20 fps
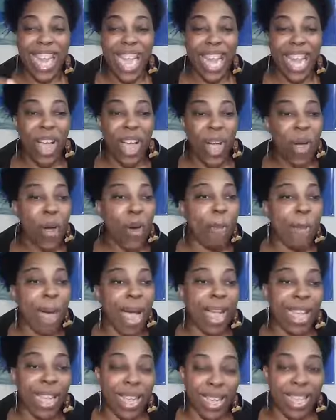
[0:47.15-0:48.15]
that. Oh
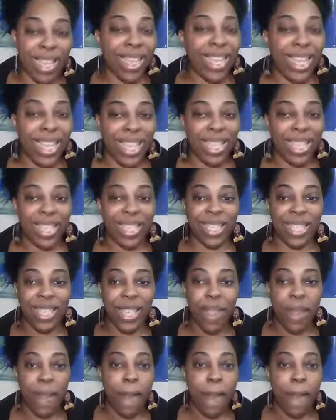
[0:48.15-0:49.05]
my goodness,